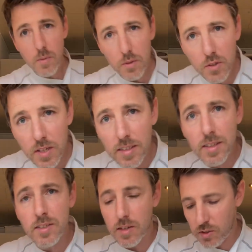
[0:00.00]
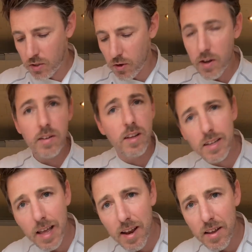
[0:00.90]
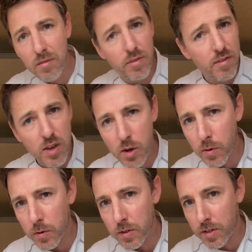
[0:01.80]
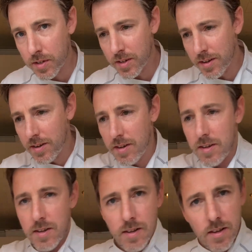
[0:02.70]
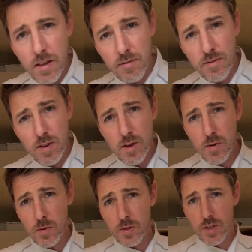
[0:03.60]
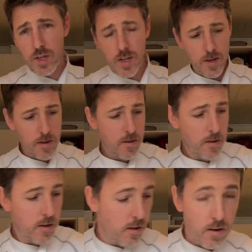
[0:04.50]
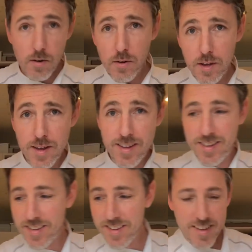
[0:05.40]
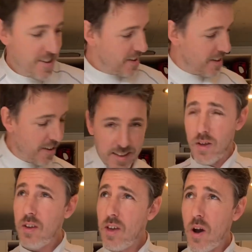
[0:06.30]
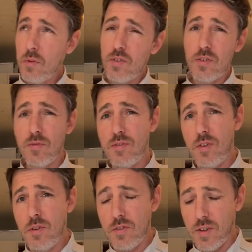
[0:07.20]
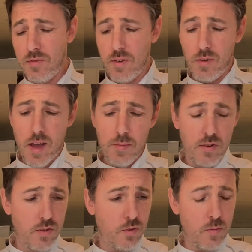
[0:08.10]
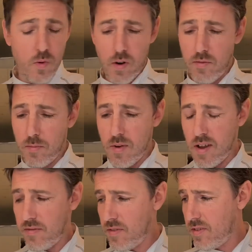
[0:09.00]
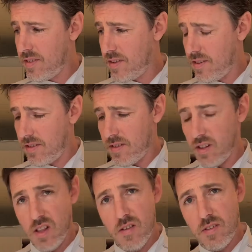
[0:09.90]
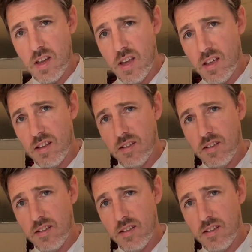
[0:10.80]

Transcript: Just stick this to the side and let it infuse. Infuse. Alright. Yeah, I was just infusing a few lemons this morning for breakfast. Lovely.